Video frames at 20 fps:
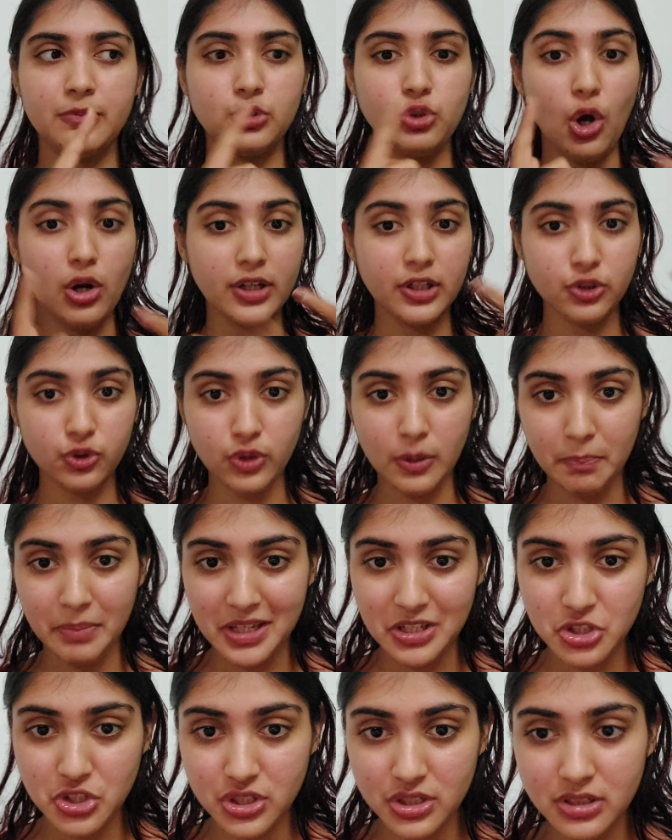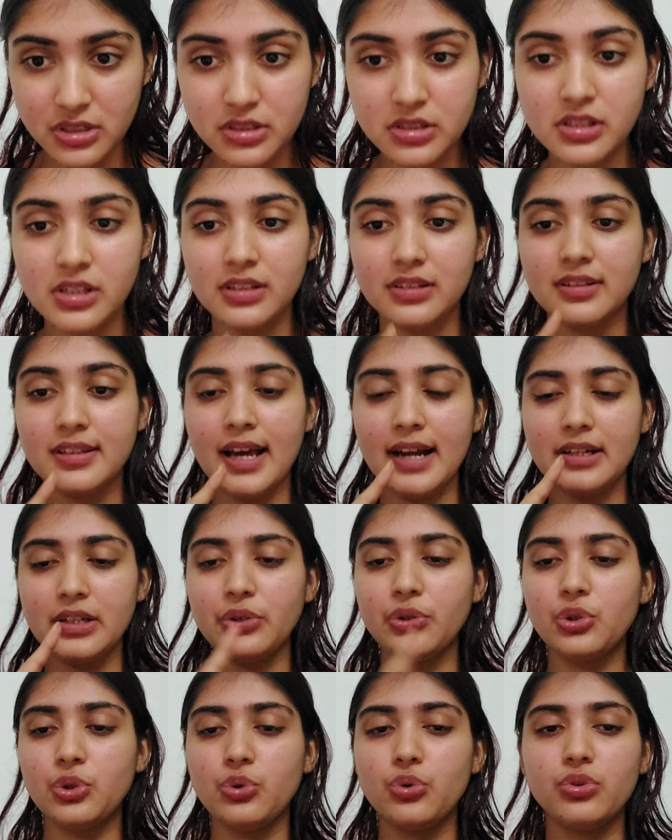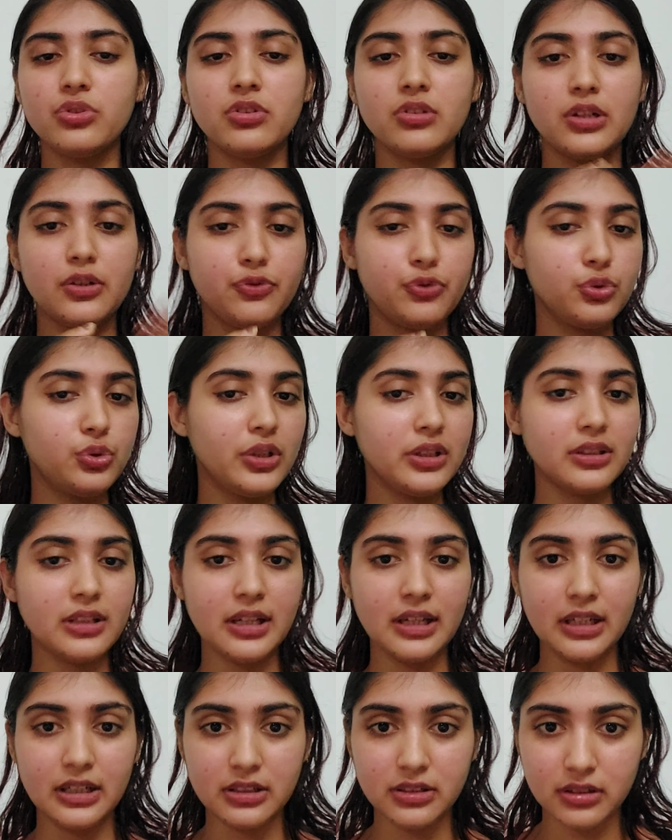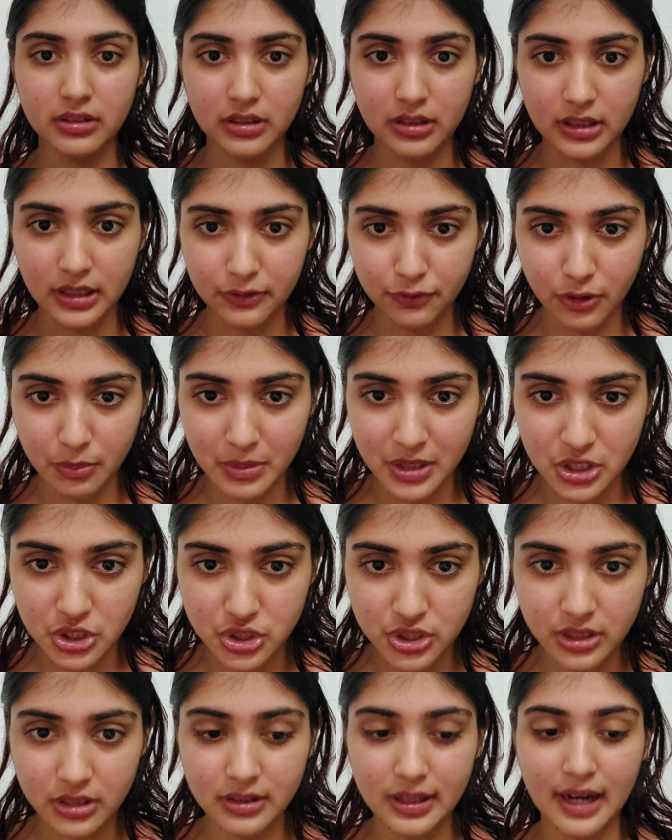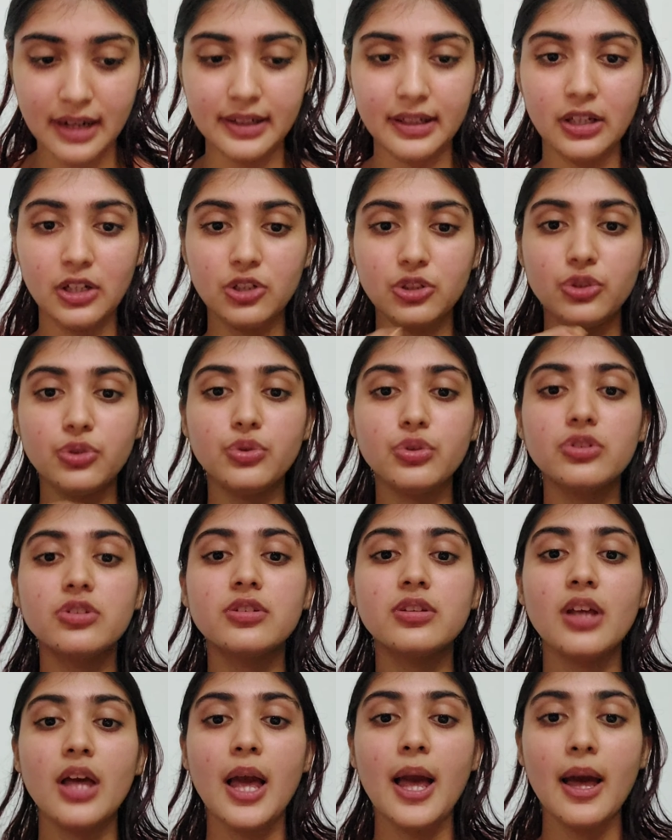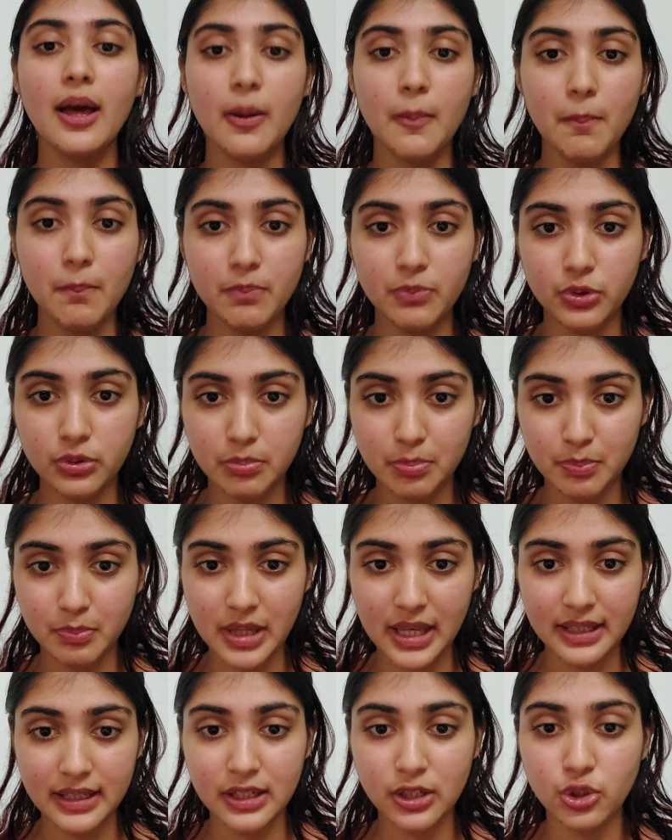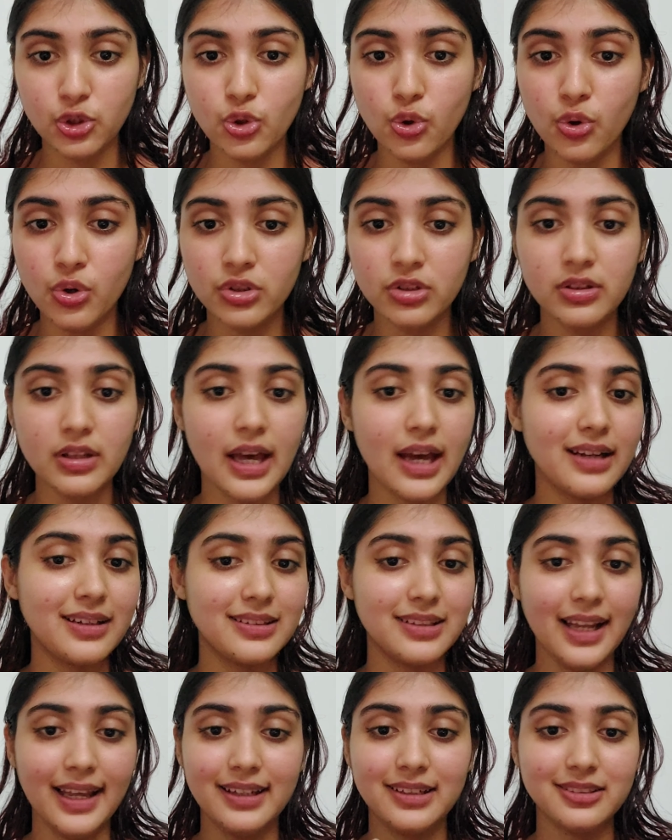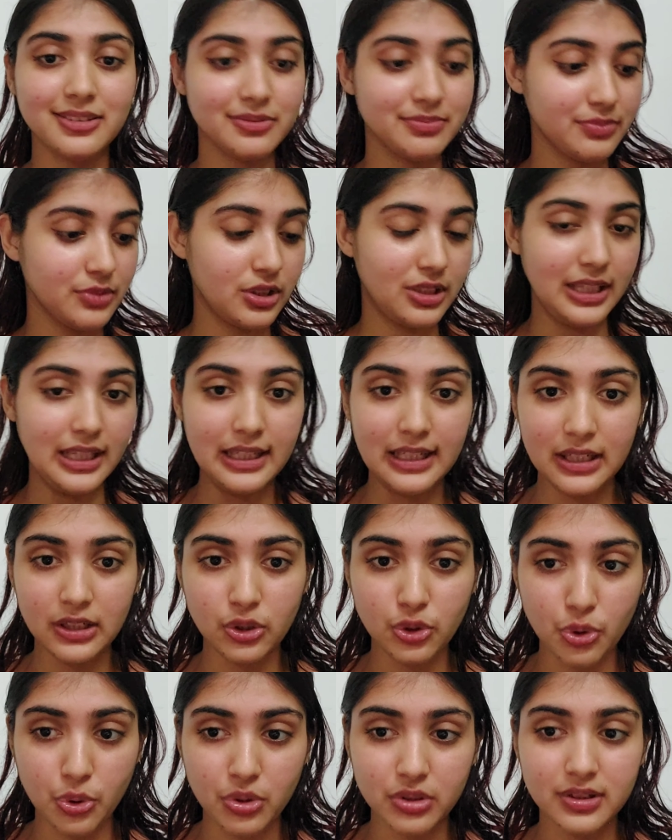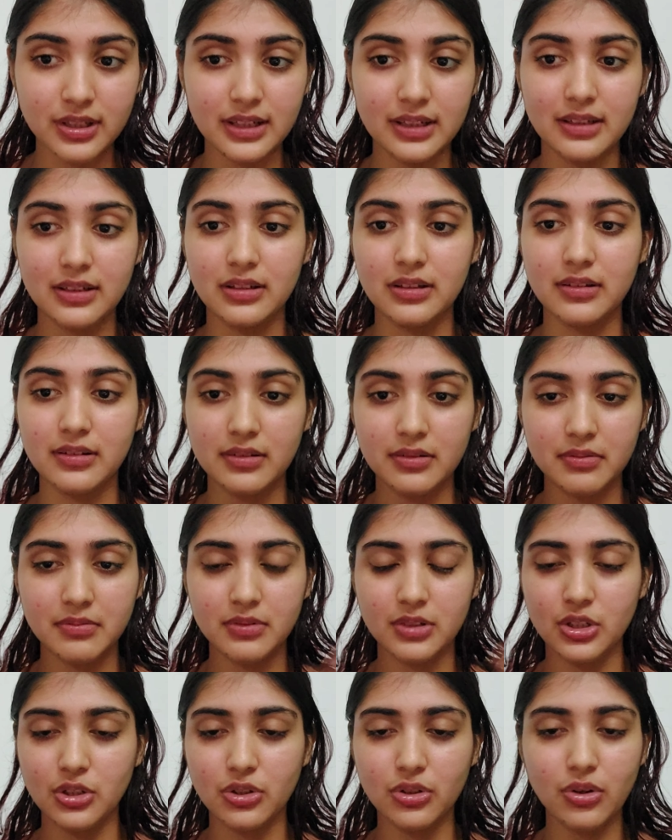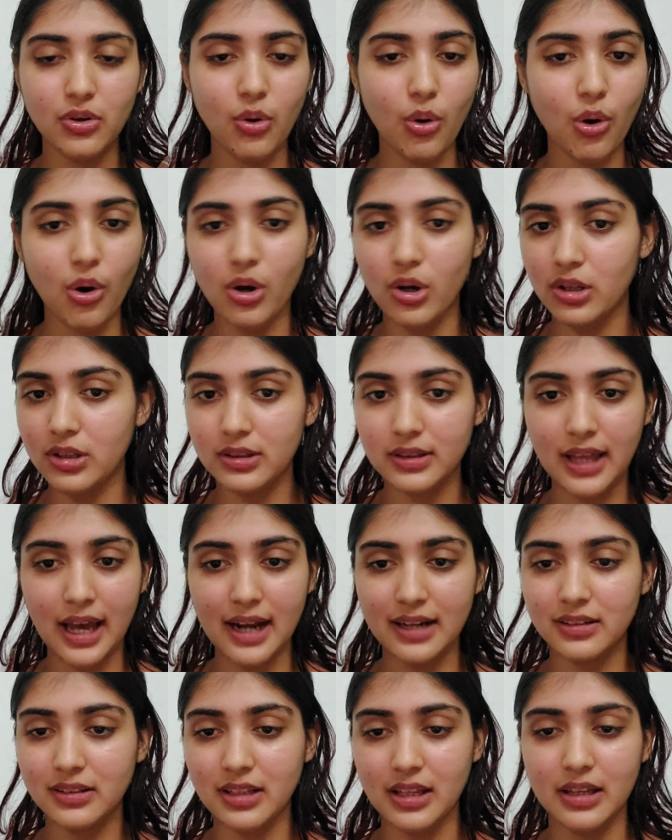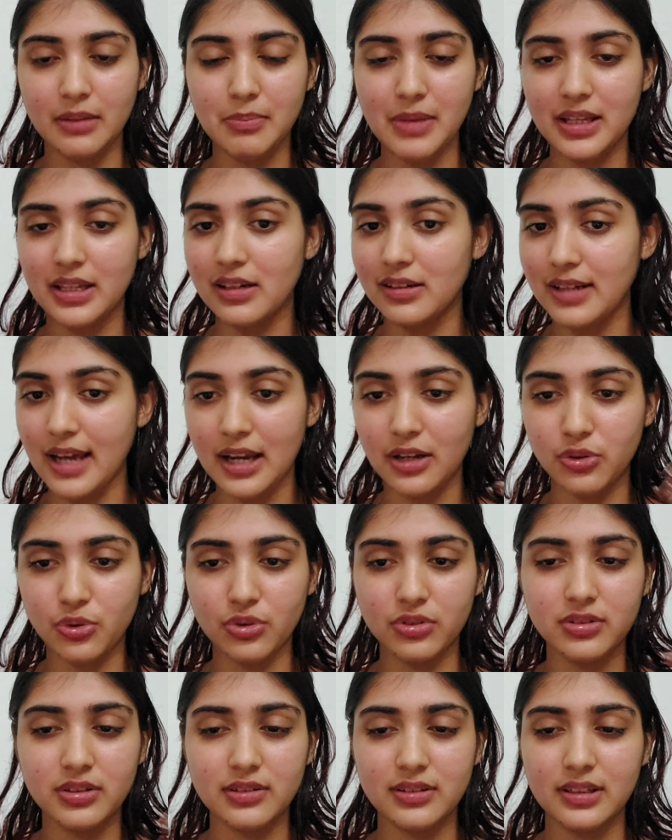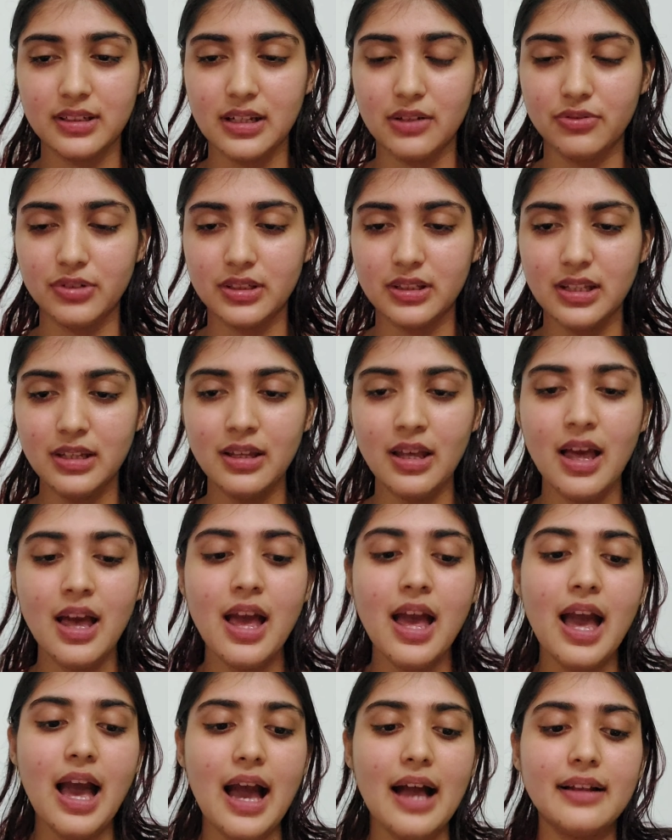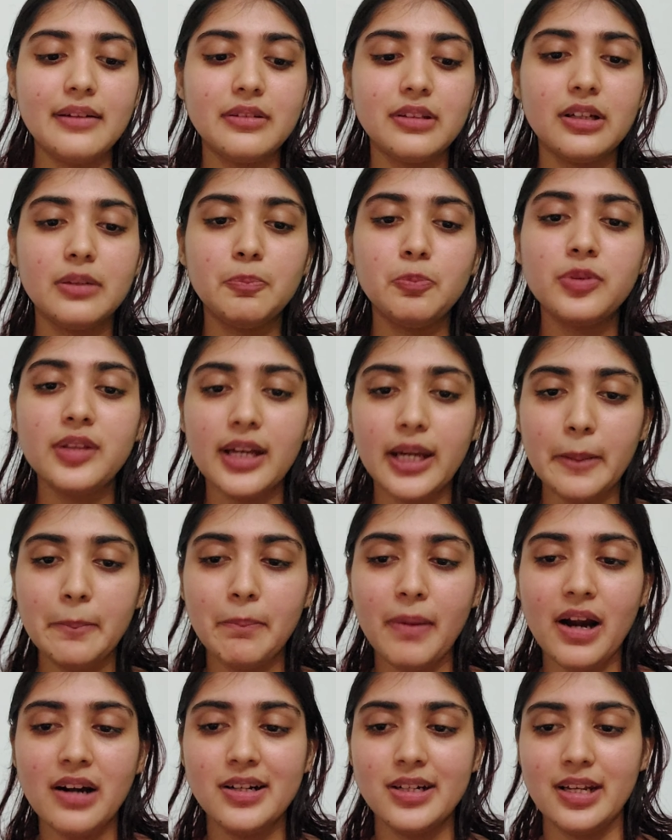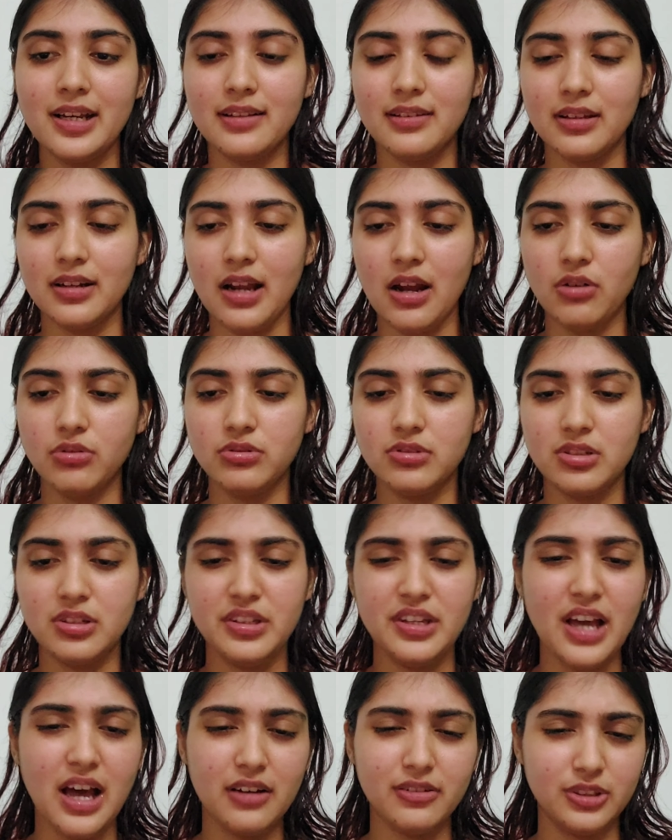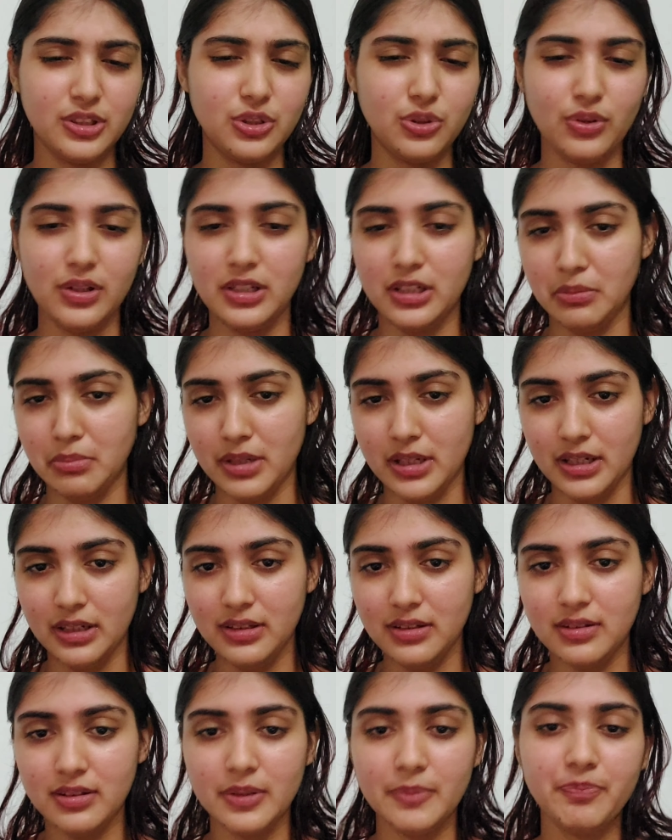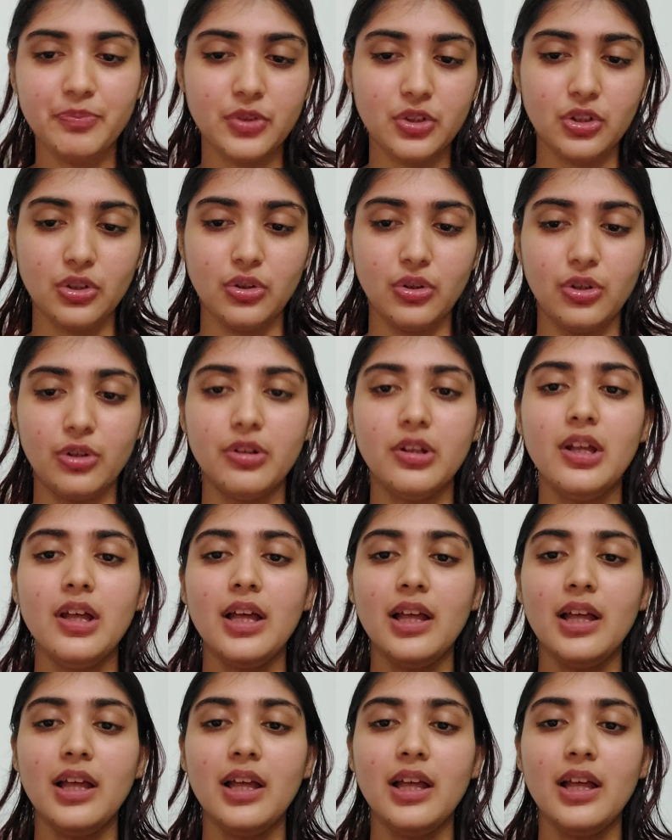talking to a patient, that includes reviewing the information, that includes making notes and like reading notes, and all that thing, making diagnosis and everything. And the second part takes around 3 hours 20 minutes. So